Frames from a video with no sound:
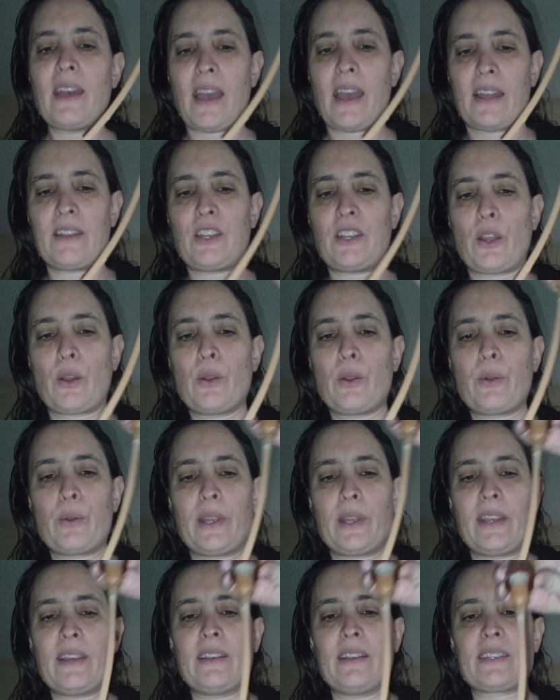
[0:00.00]
and know who
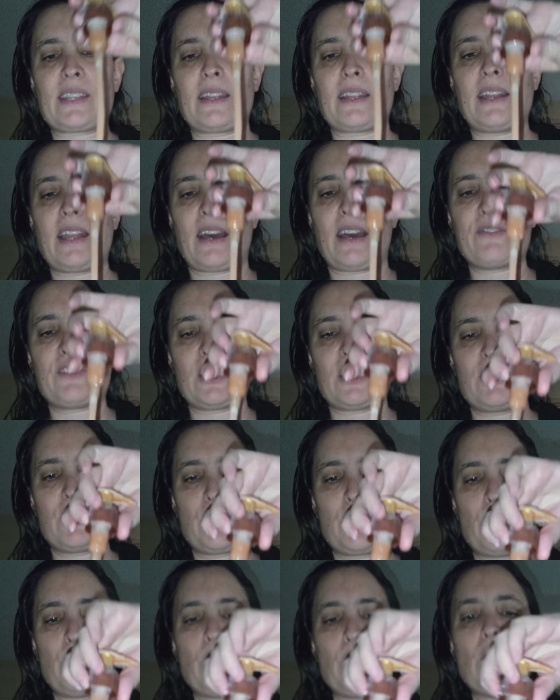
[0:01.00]
he is and have to
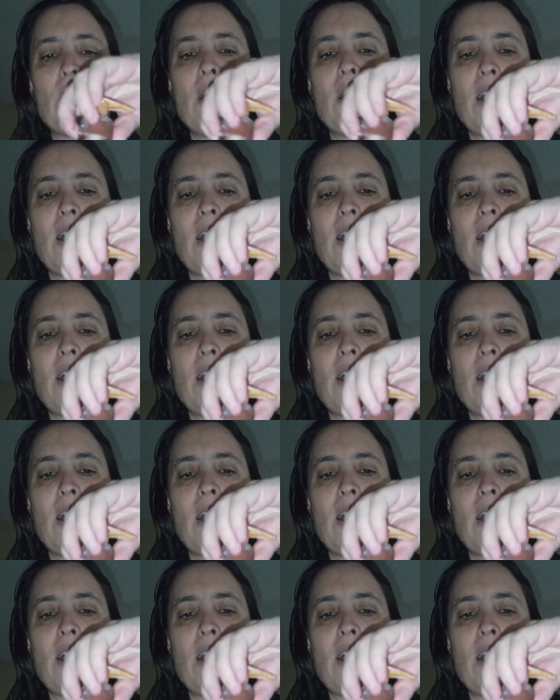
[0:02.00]
do